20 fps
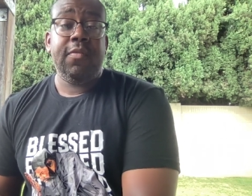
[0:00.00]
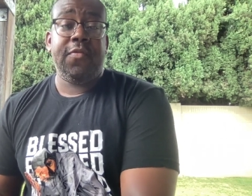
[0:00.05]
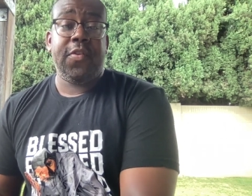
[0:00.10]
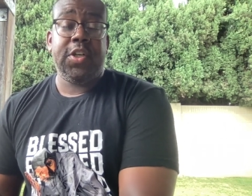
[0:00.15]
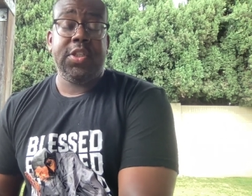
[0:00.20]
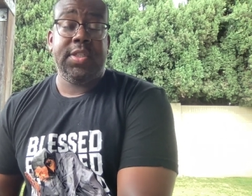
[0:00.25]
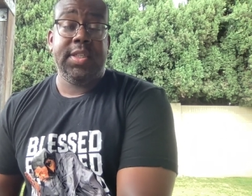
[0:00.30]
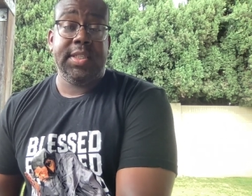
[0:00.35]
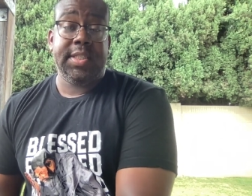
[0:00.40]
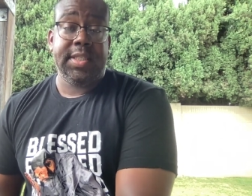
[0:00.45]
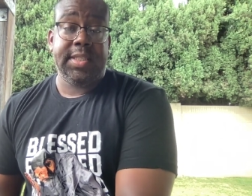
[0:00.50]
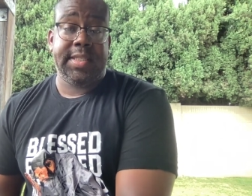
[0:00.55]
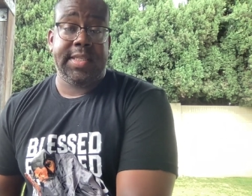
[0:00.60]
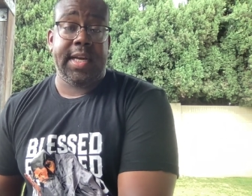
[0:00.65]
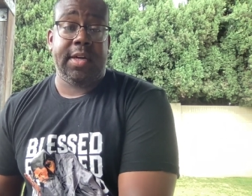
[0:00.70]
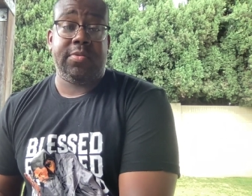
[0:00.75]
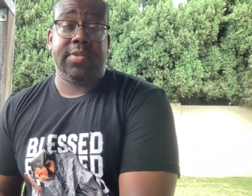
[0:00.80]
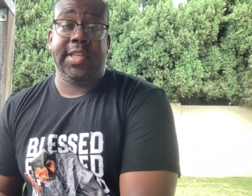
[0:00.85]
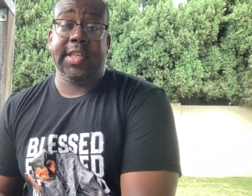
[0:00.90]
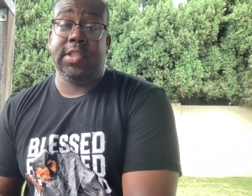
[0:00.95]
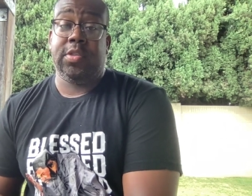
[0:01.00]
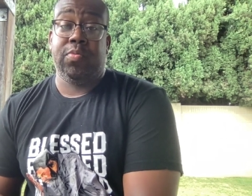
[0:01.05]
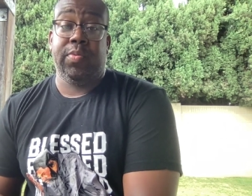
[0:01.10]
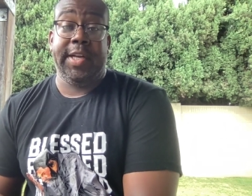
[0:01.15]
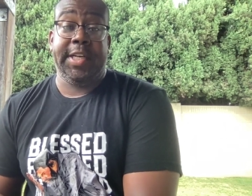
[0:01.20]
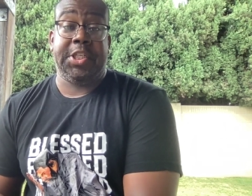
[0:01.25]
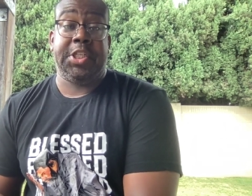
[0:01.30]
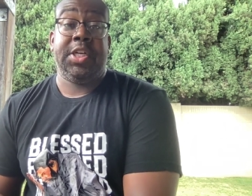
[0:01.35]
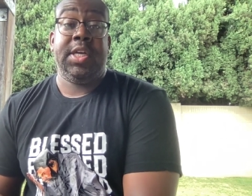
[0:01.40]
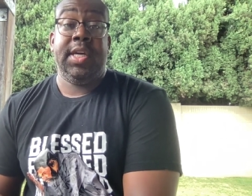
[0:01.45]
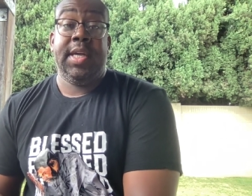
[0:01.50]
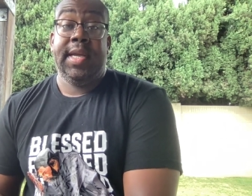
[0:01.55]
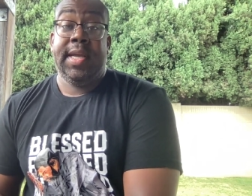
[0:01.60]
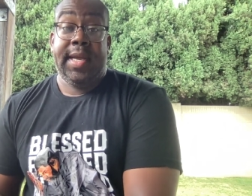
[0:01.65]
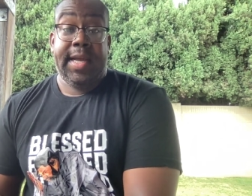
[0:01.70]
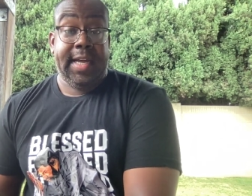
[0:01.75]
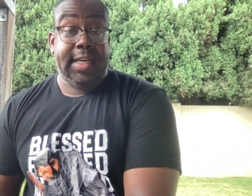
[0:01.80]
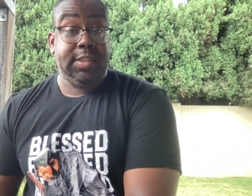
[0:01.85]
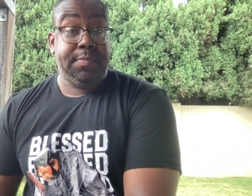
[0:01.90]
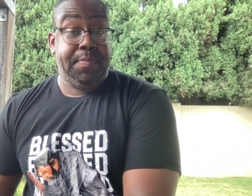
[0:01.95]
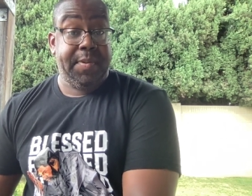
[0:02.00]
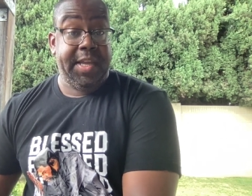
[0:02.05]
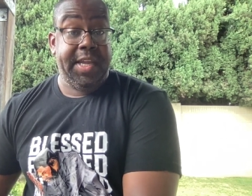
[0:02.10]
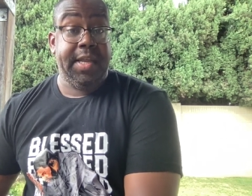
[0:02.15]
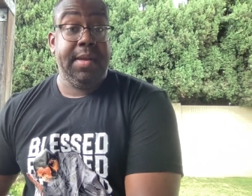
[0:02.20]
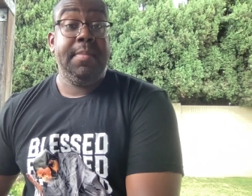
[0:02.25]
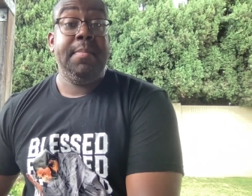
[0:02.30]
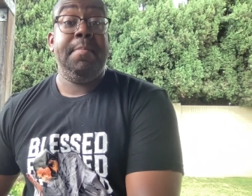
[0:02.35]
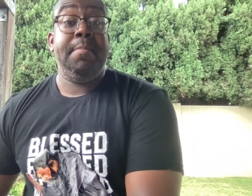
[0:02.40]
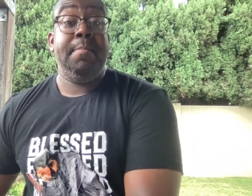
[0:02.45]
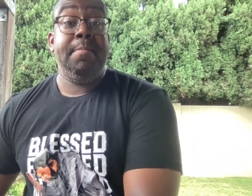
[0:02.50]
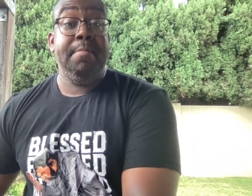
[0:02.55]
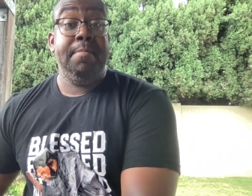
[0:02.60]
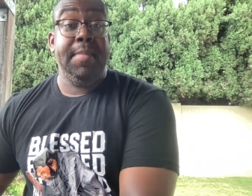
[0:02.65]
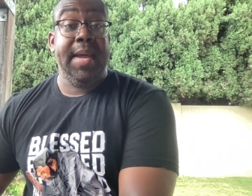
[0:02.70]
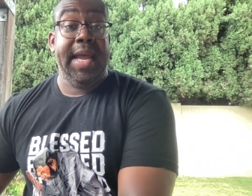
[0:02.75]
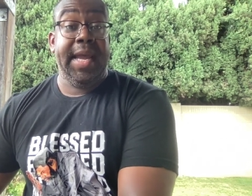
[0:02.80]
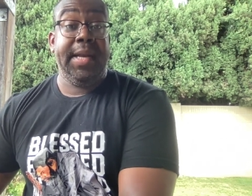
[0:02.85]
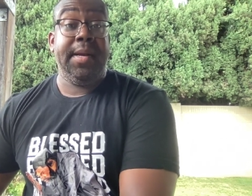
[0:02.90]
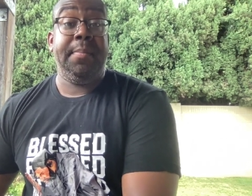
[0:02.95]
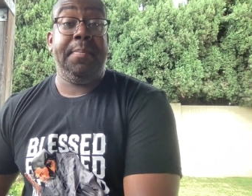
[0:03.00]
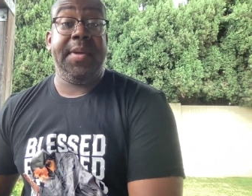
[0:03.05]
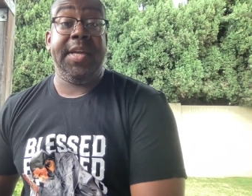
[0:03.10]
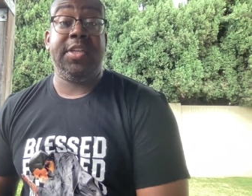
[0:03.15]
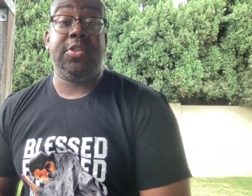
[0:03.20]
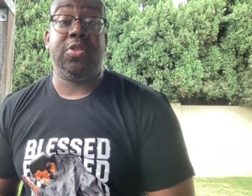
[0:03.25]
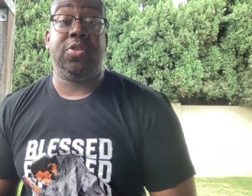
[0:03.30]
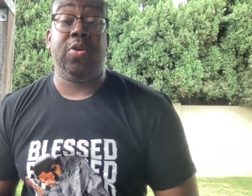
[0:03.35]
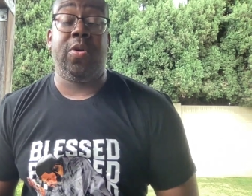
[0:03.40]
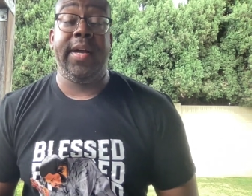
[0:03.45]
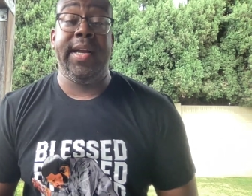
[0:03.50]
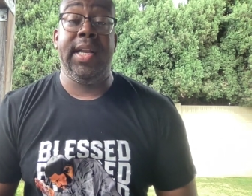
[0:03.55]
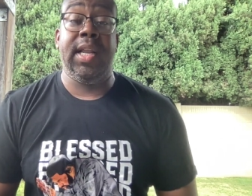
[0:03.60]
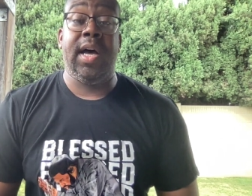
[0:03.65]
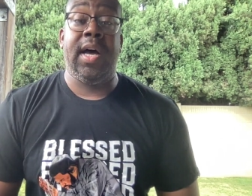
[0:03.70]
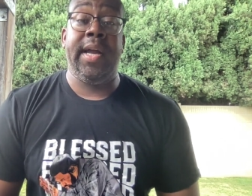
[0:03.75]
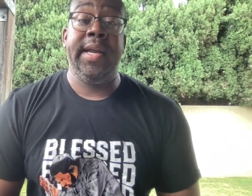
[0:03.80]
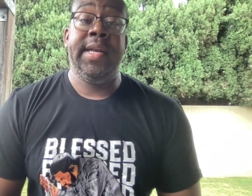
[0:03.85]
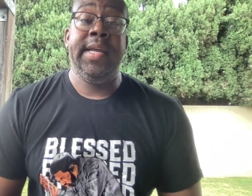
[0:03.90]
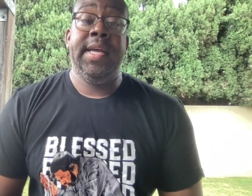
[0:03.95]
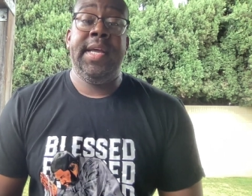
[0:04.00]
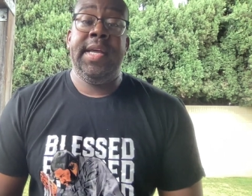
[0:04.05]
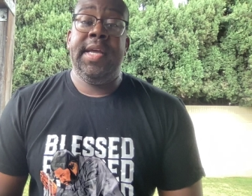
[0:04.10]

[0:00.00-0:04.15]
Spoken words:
versus the Celtics, which has been made a big storyline.